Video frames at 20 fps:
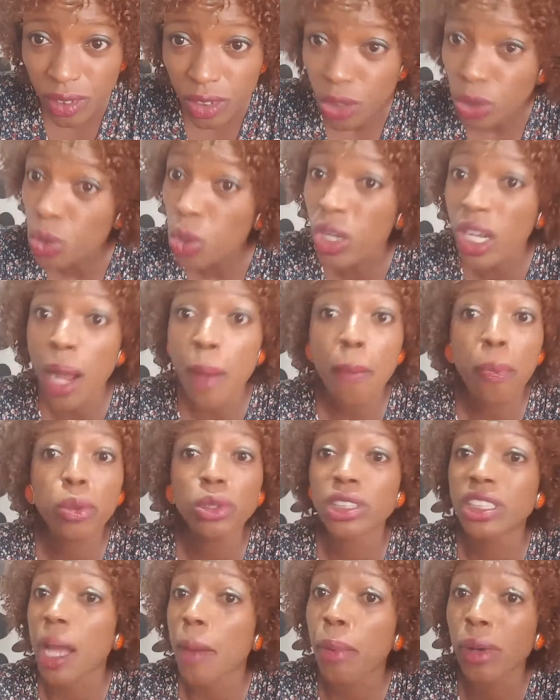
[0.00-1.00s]
you can't
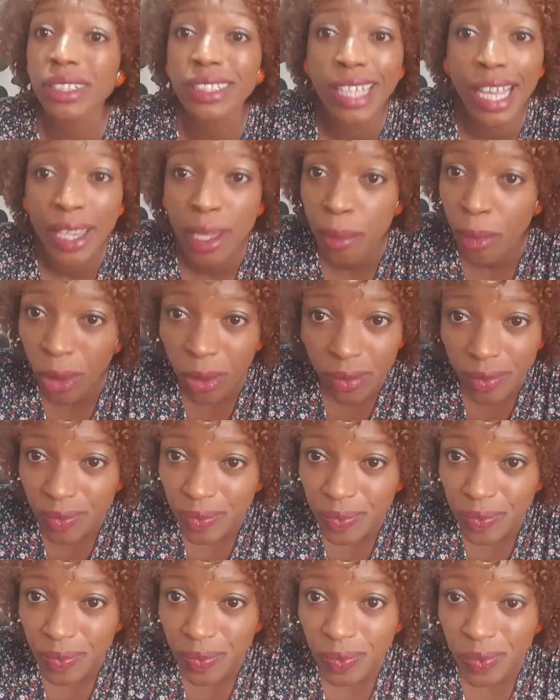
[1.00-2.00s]
push that button anymore.
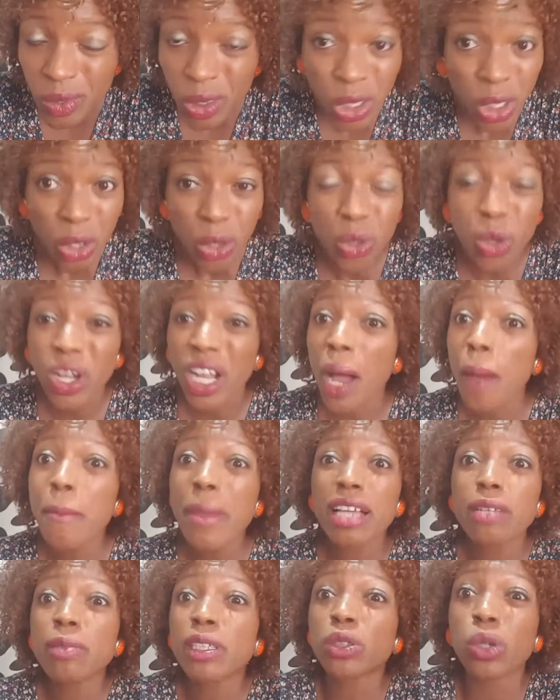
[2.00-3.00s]
You can't
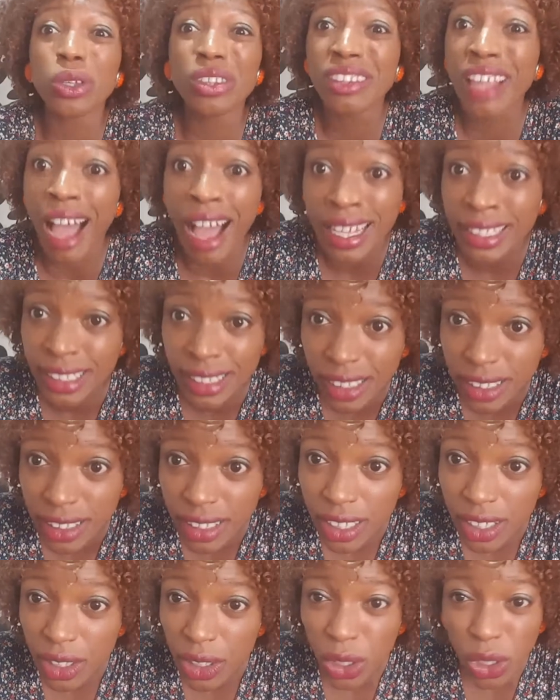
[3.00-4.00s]
make me to dance
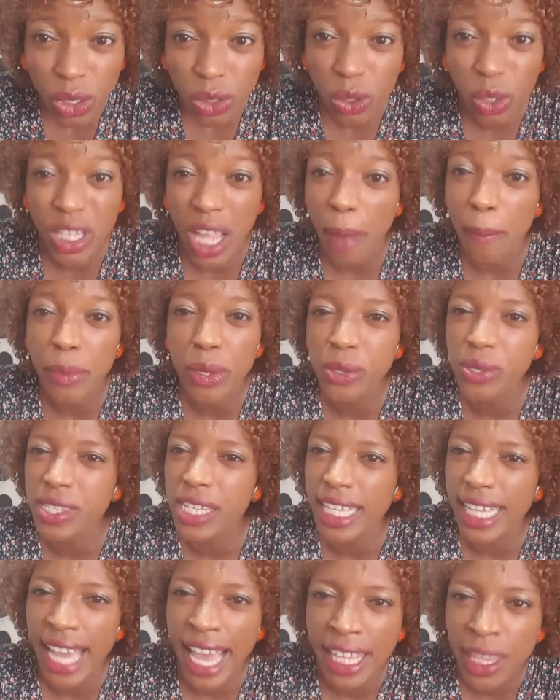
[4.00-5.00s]
to that
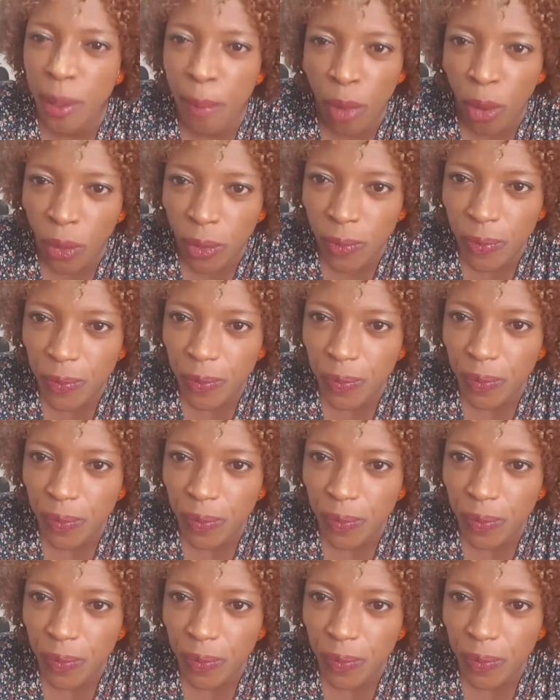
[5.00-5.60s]
music anymore.